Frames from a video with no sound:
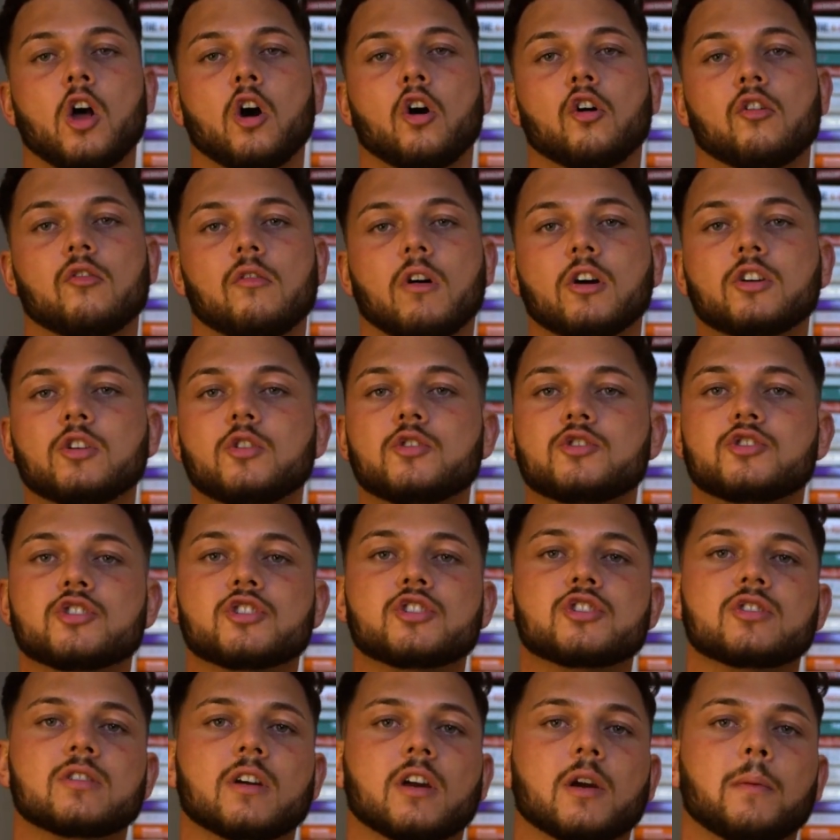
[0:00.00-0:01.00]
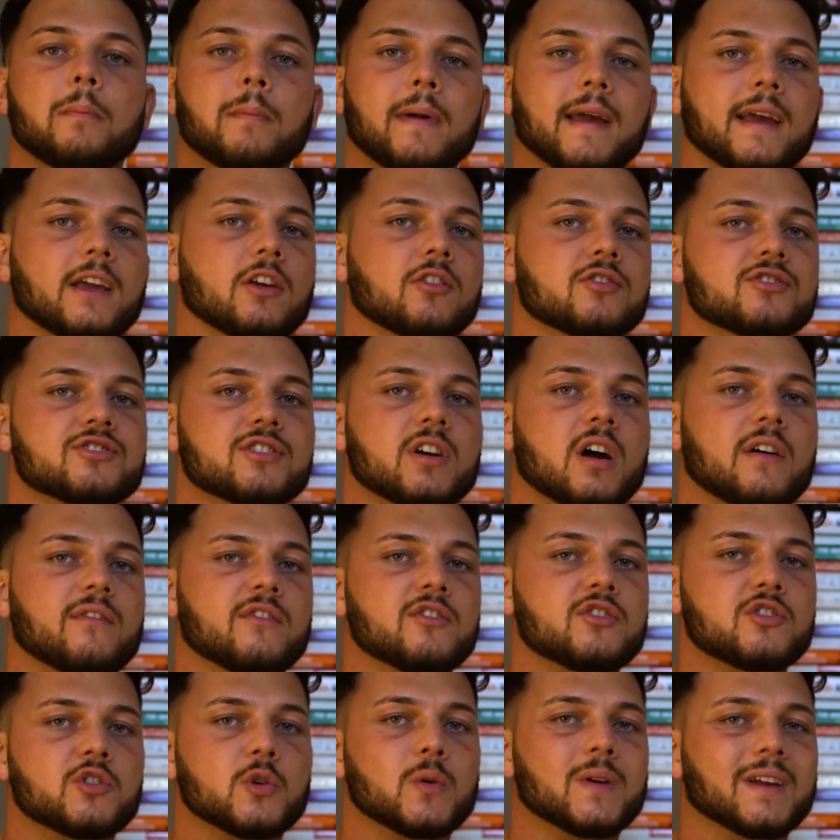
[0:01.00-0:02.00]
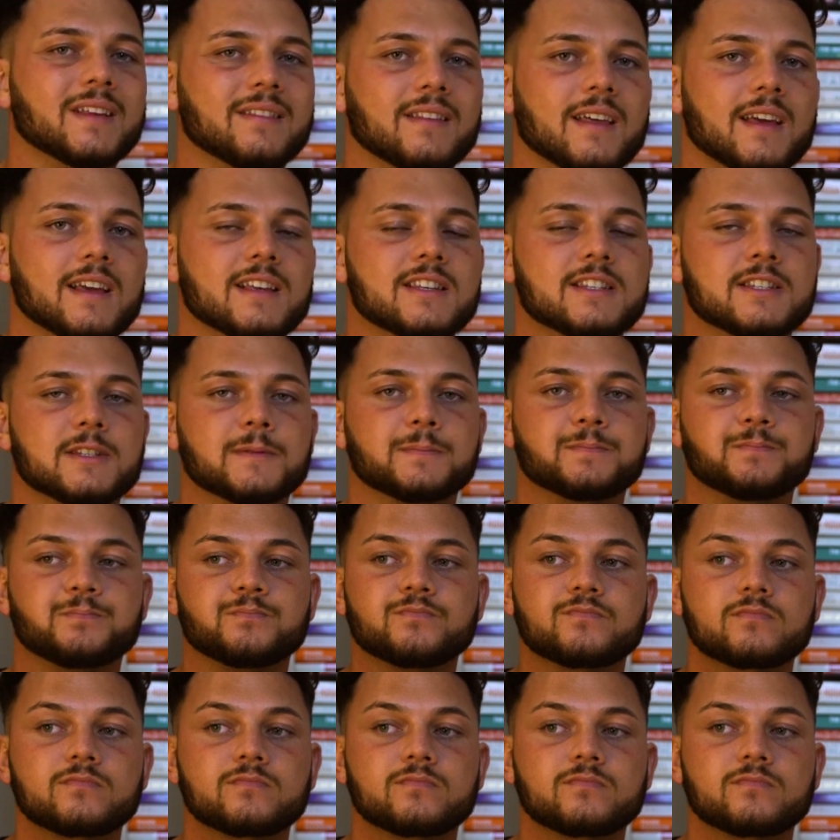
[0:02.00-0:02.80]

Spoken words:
Or are you just committing yourself and doing this